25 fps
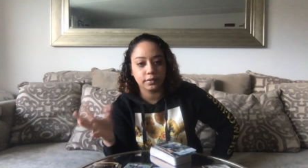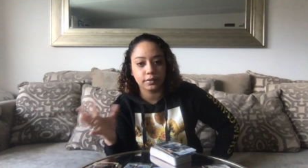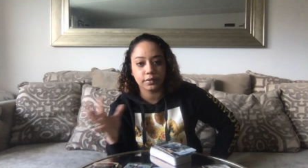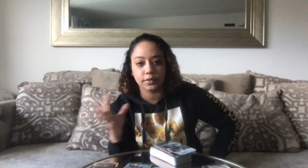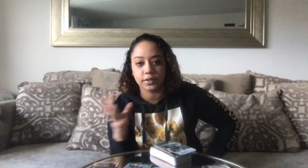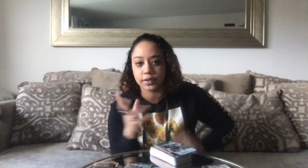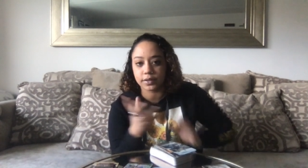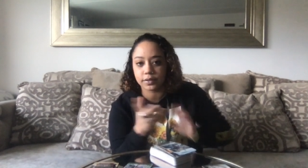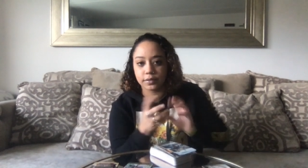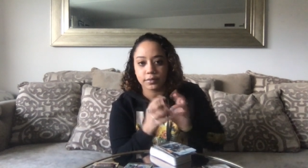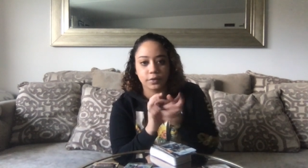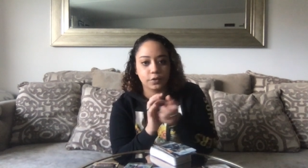
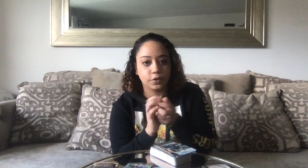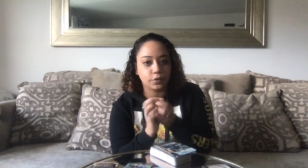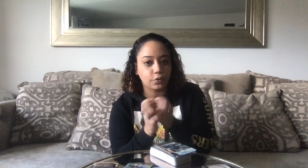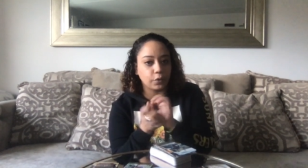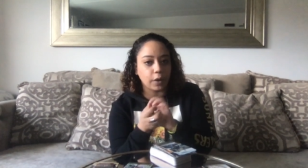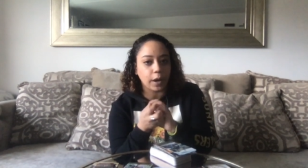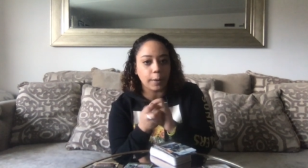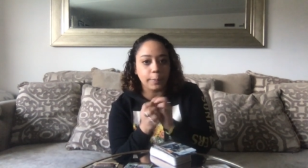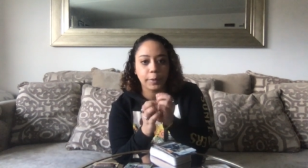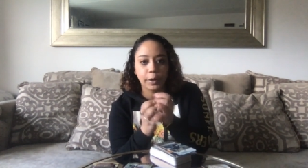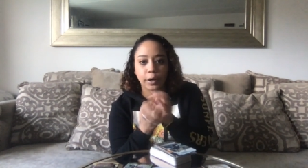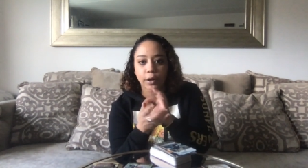Just
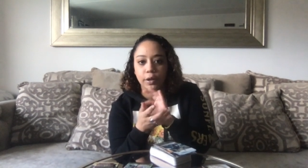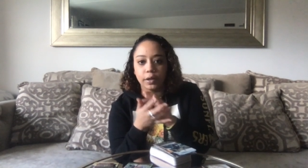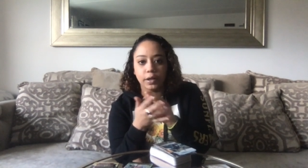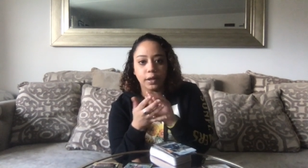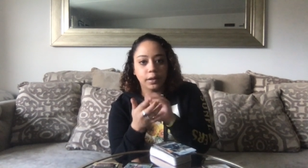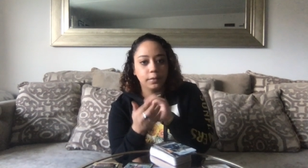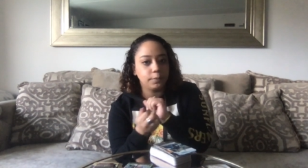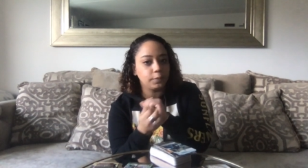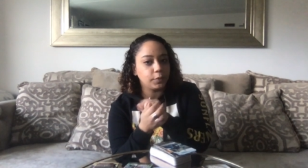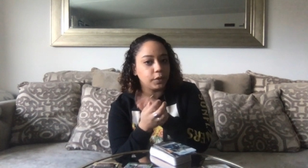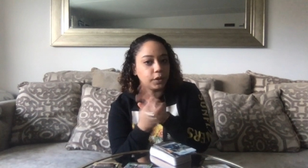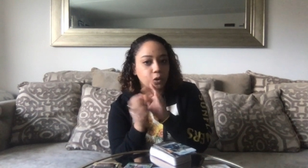scrap it all
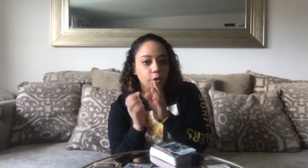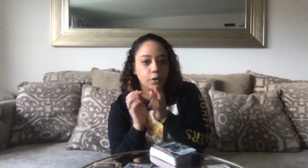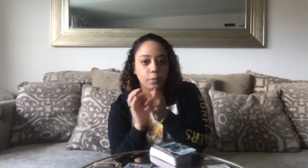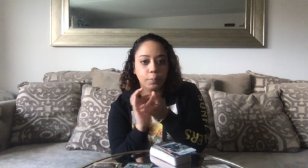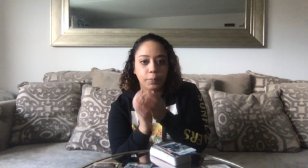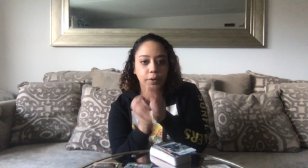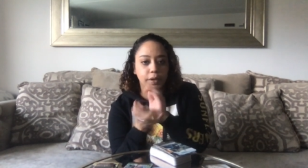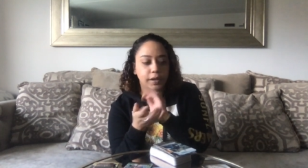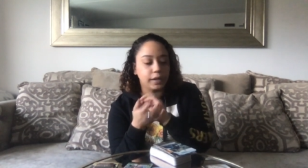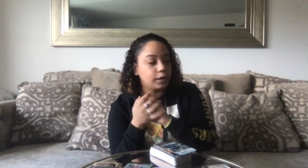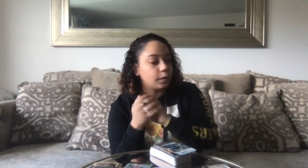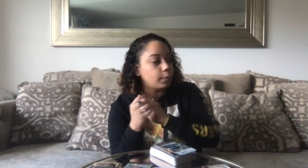up, you know,
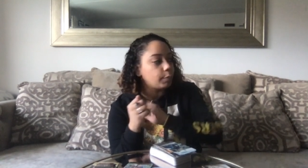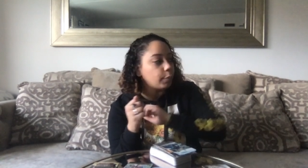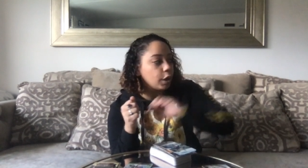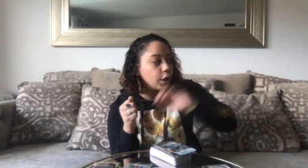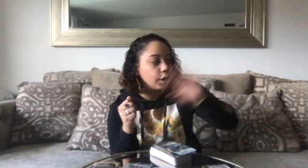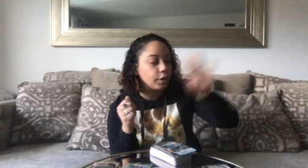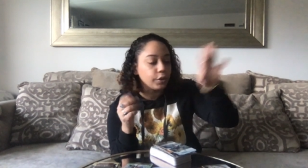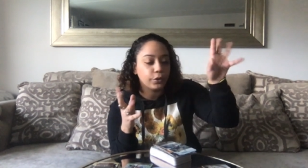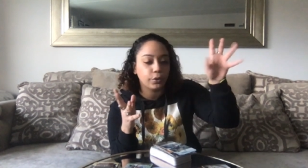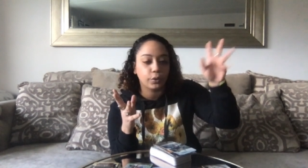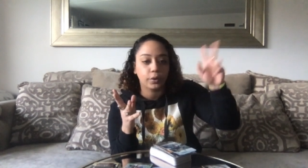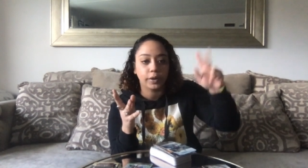put it in a
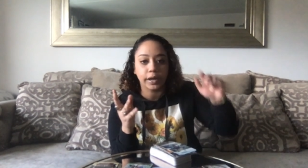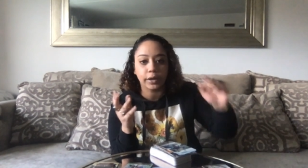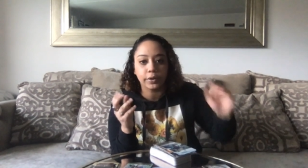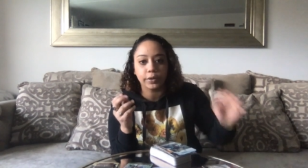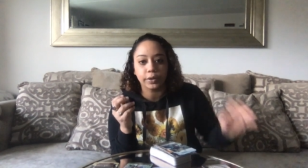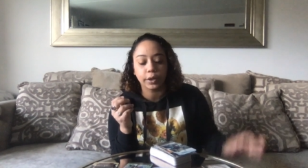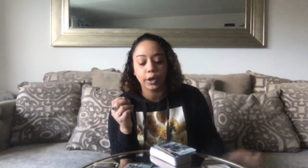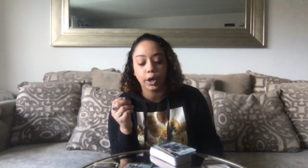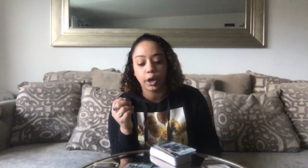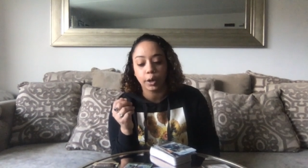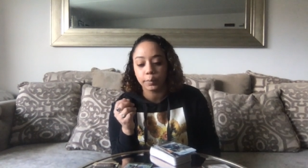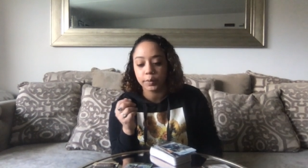ball and throw it out in
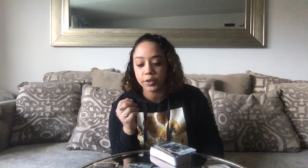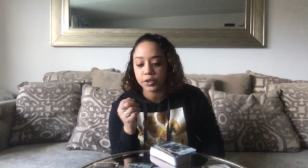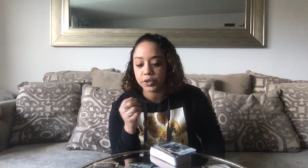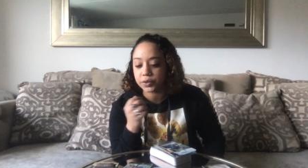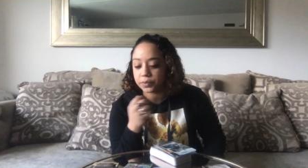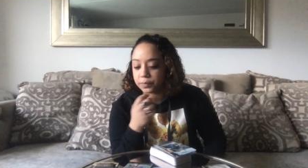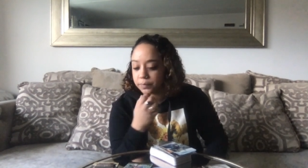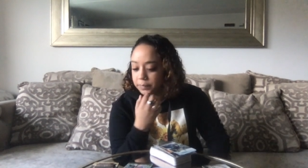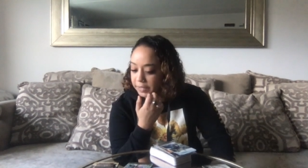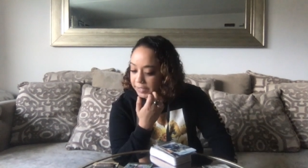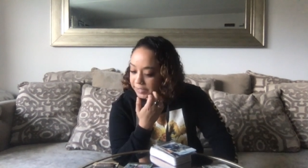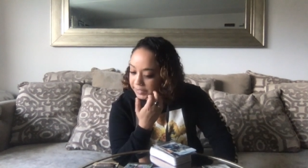the garbage.
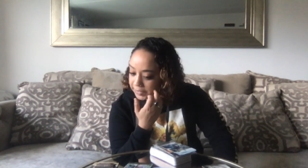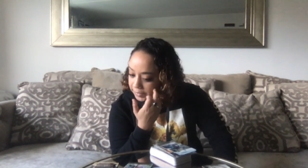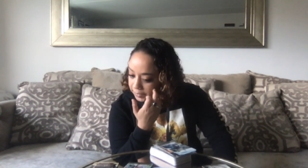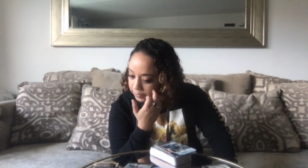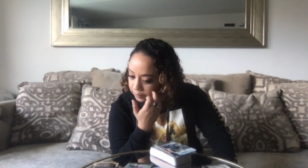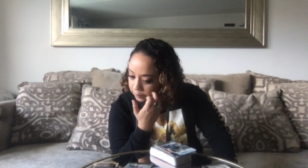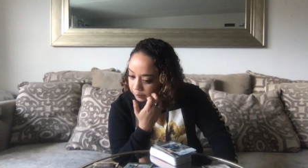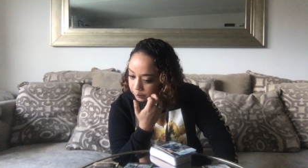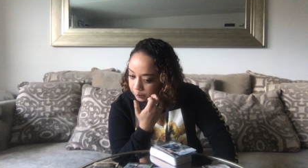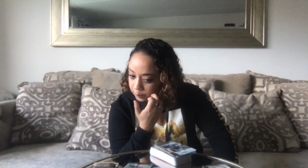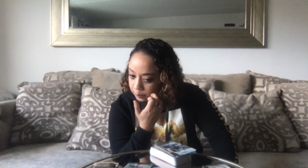That's it.